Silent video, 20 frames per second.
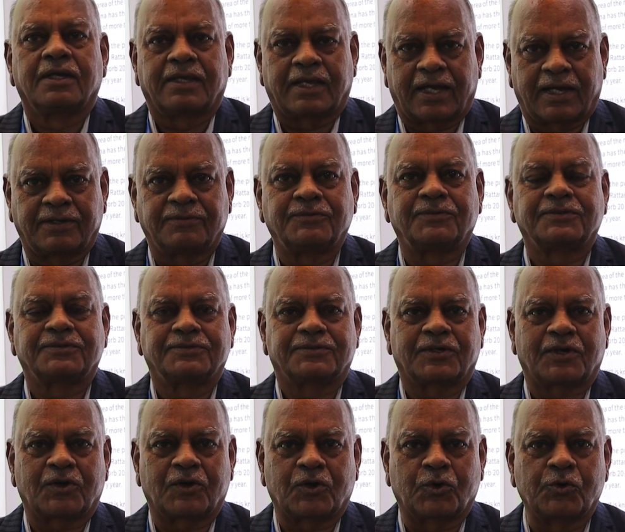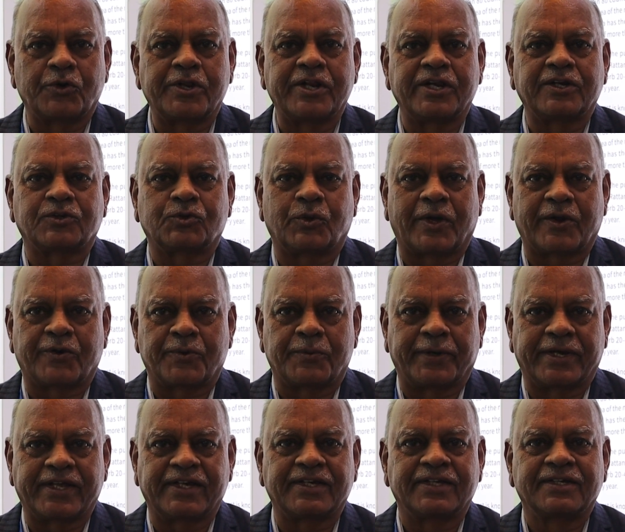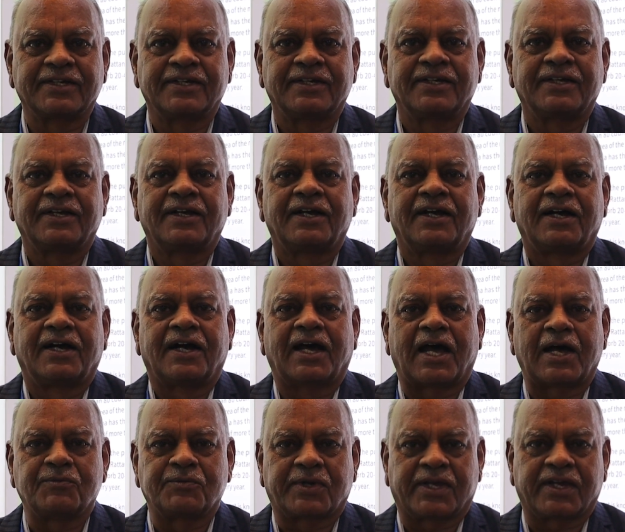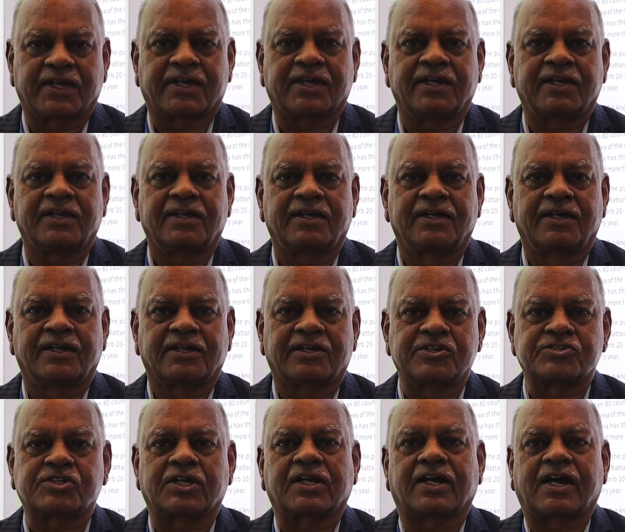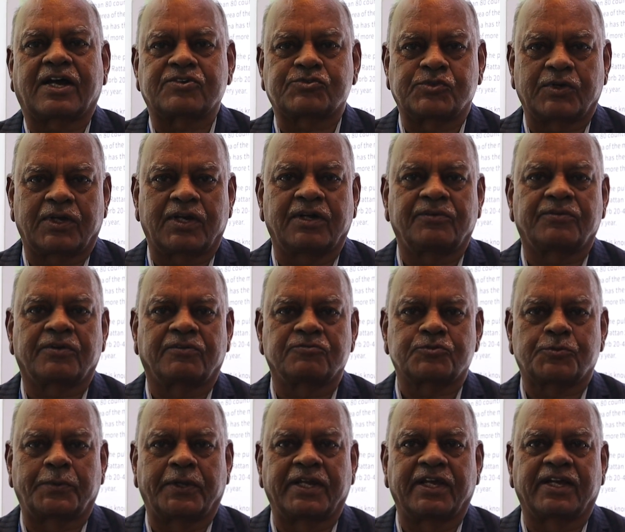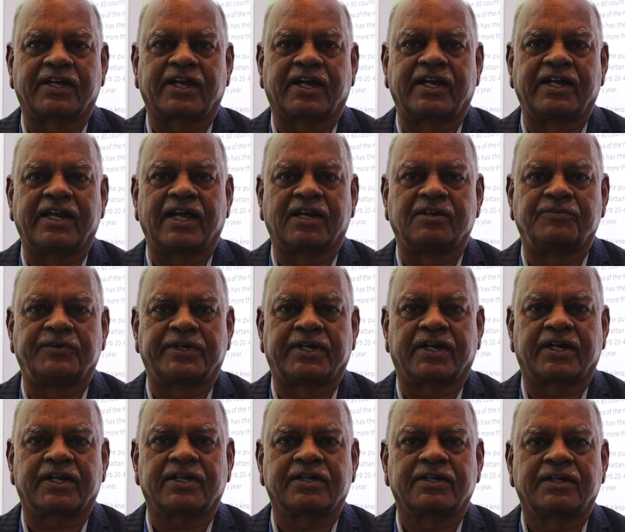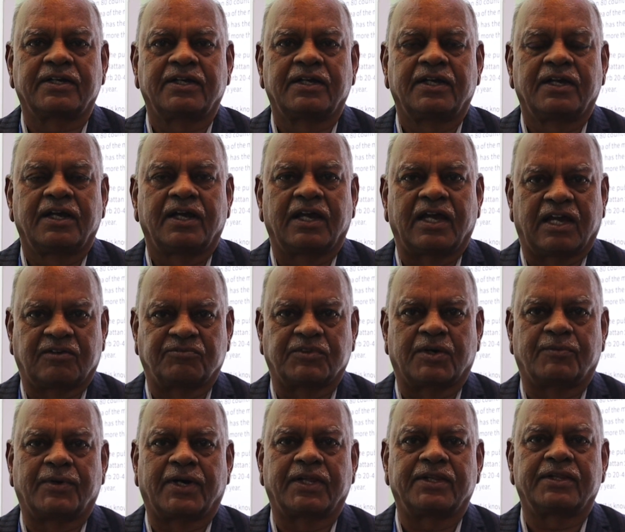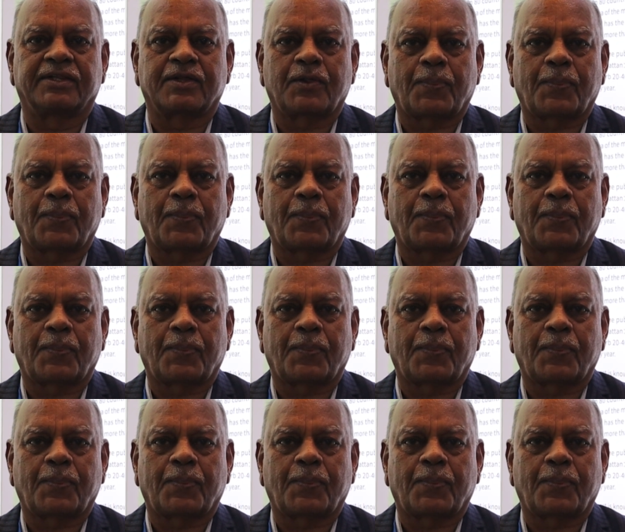Yeah, good evening to everybody. I am KK Kishan Kashiwala from Spinning India Limited, Ahmedabad.